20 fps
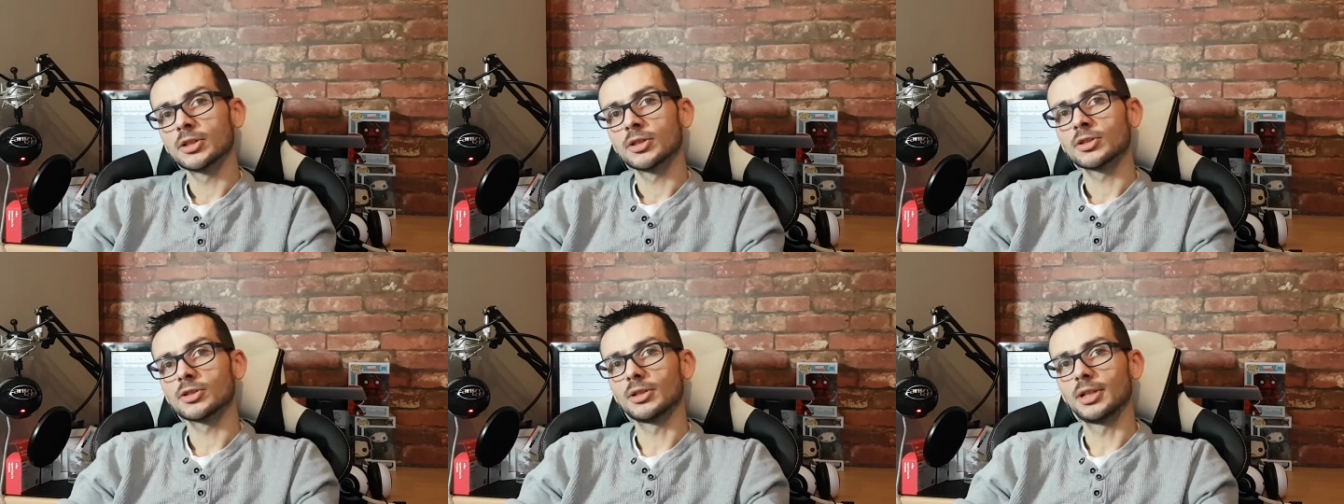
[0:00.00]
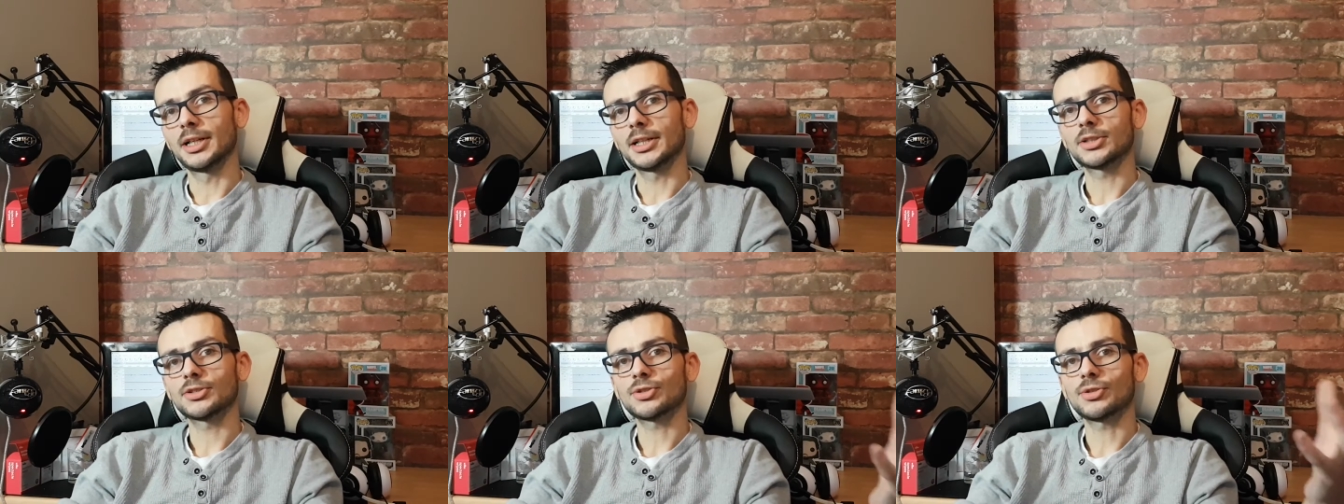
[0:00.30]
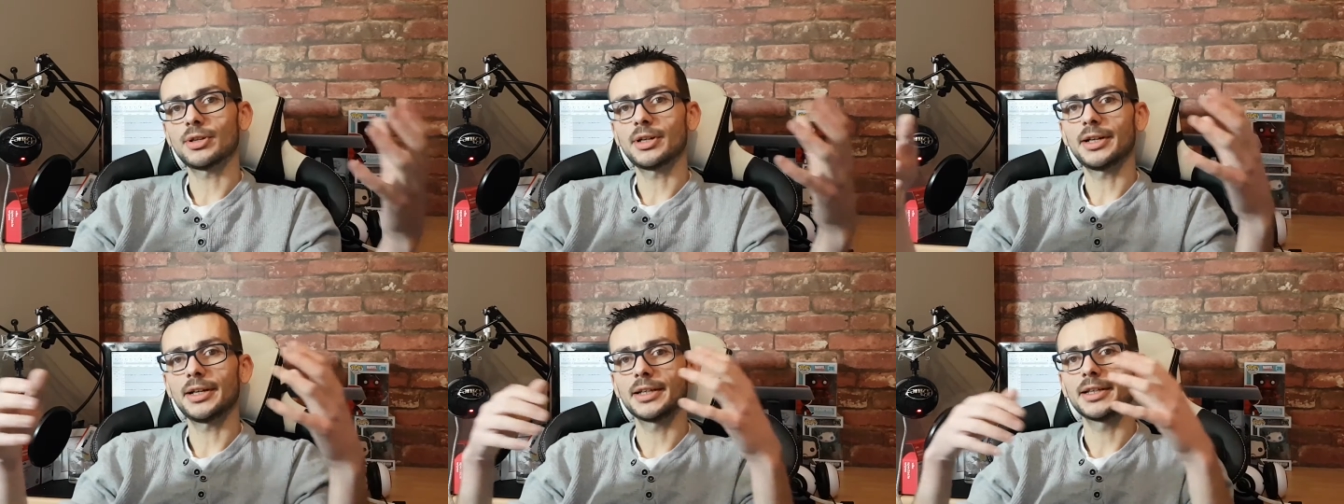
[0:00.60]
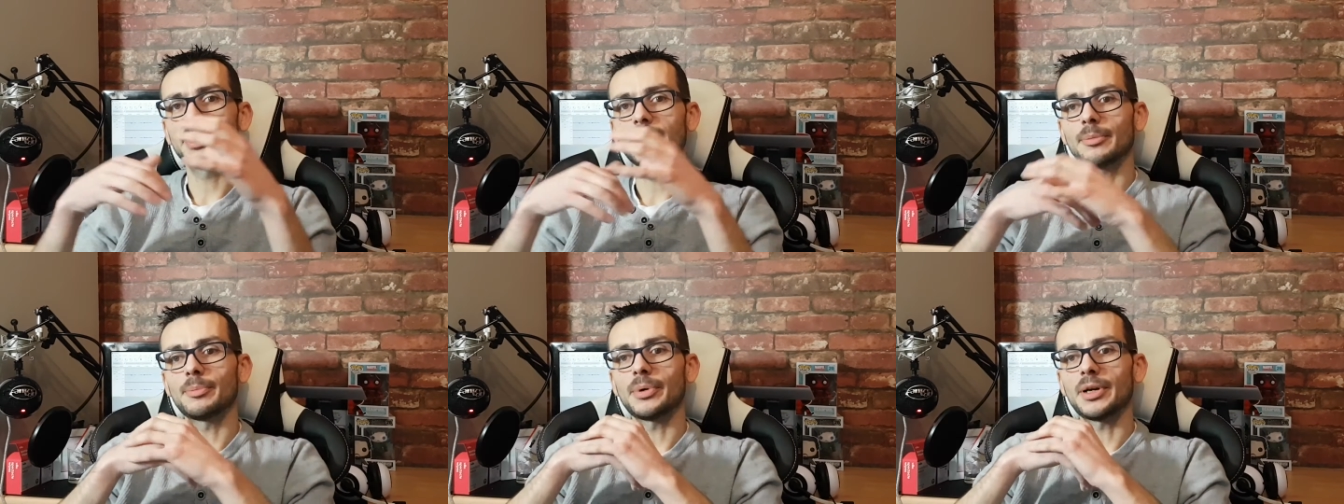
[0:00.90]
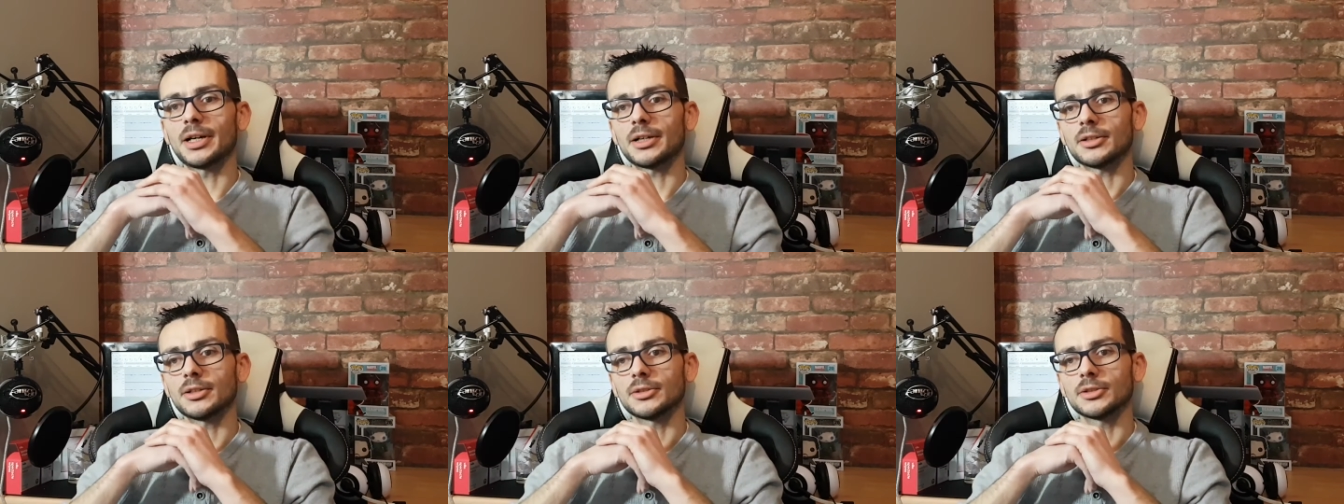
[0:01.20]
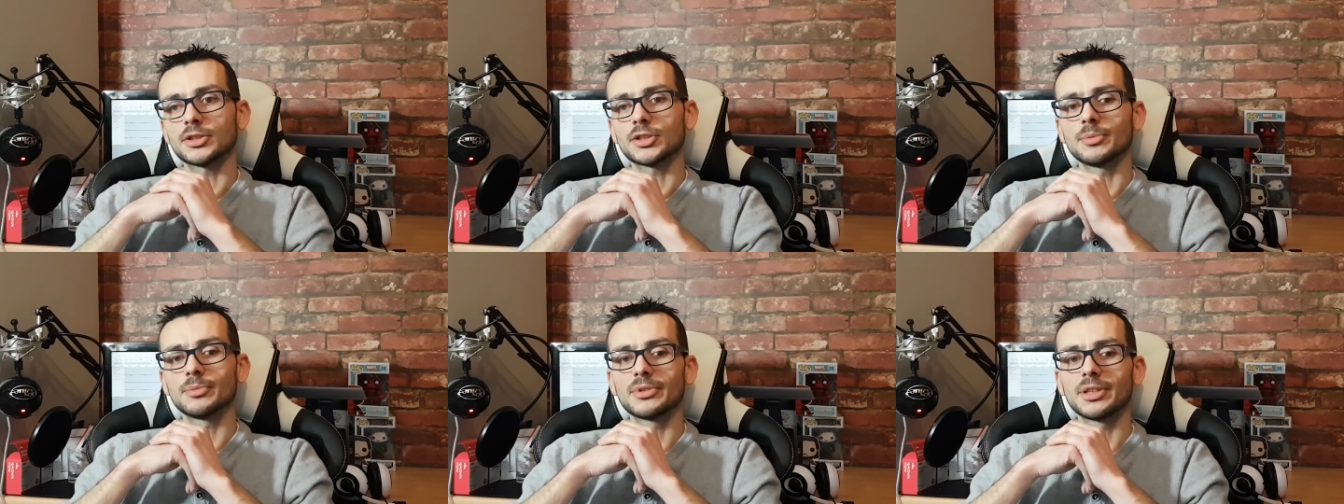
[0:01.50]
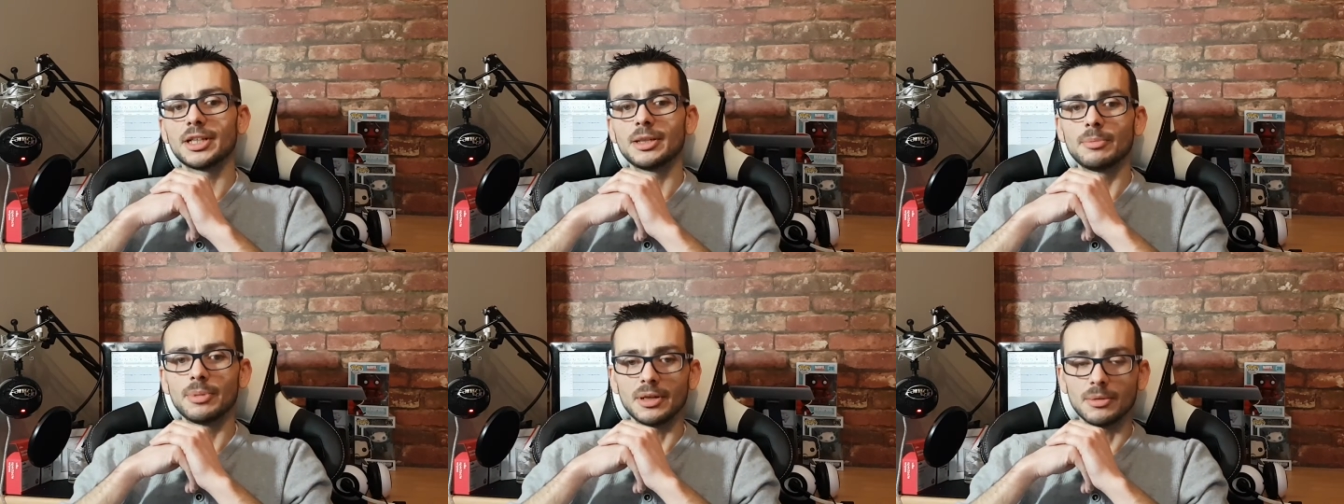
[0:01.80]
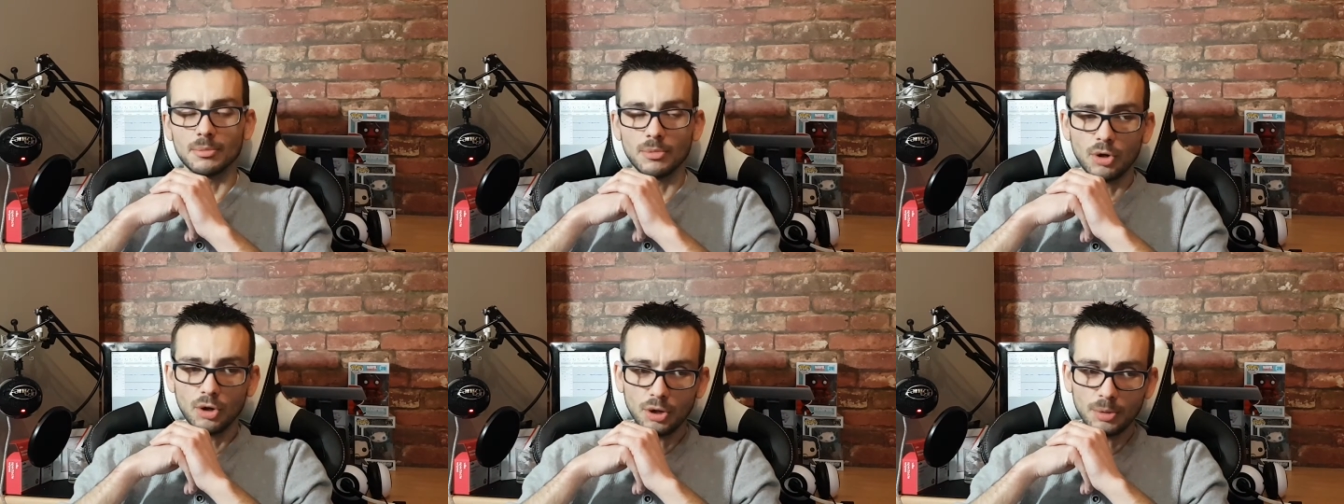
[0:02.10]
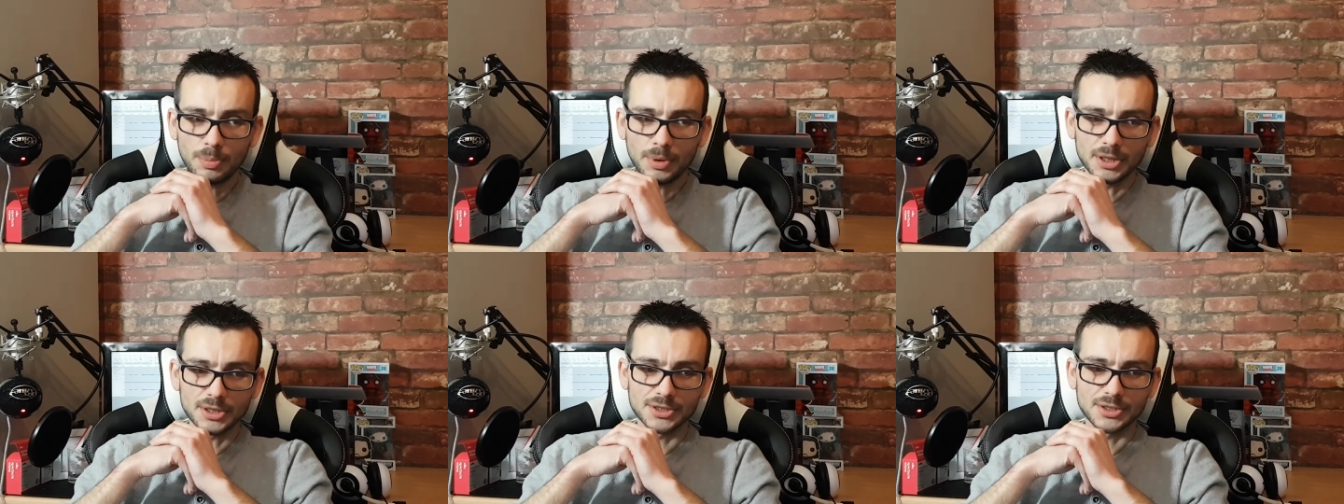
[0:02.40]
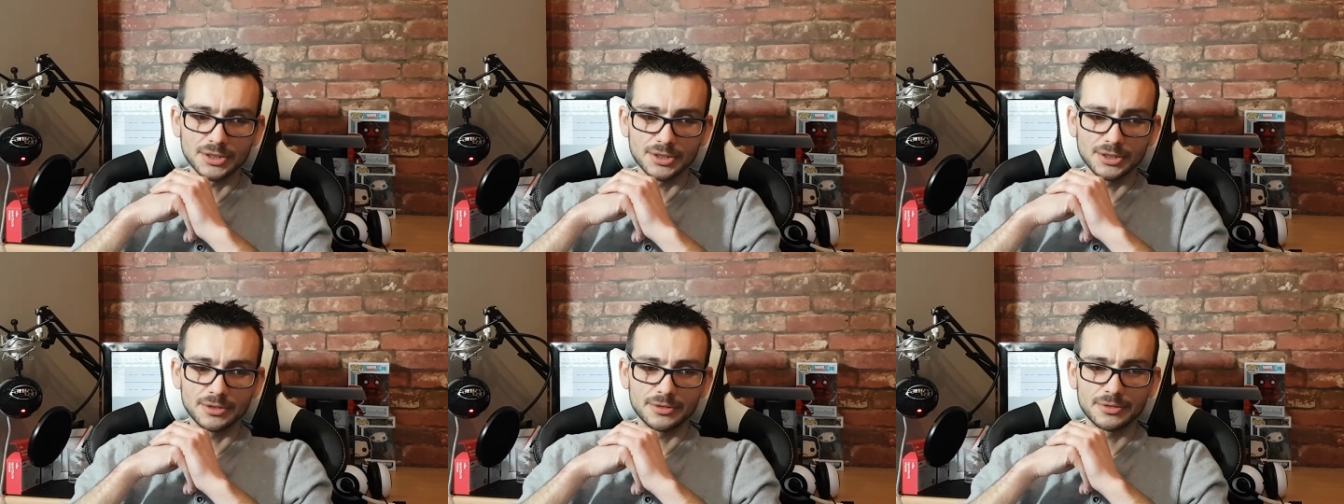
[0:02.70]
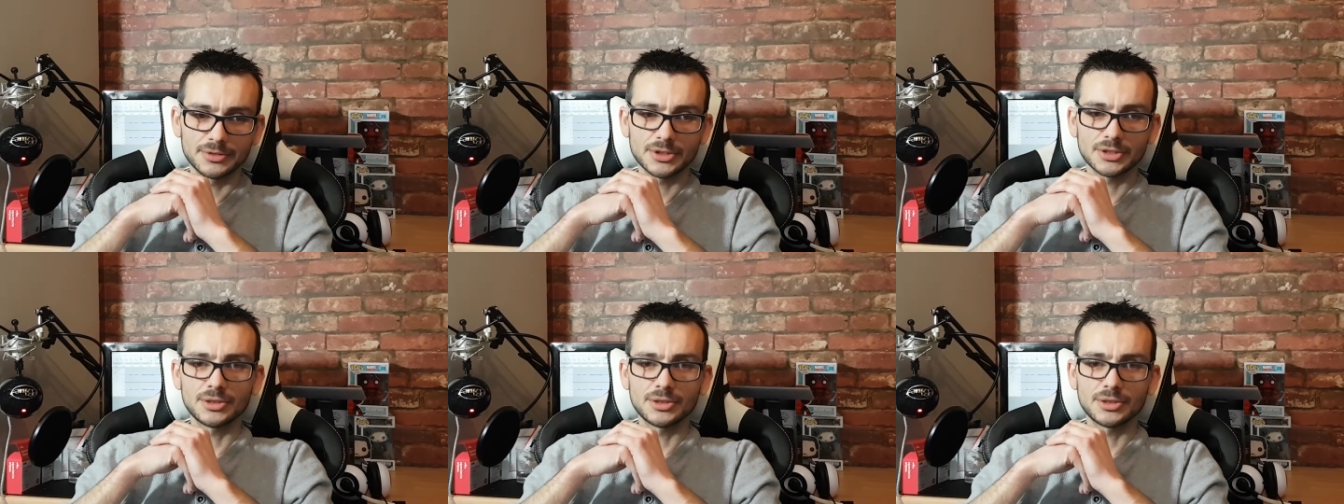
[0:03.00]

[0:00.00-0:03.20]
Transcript: So let's try and get back onto something a bit more positive.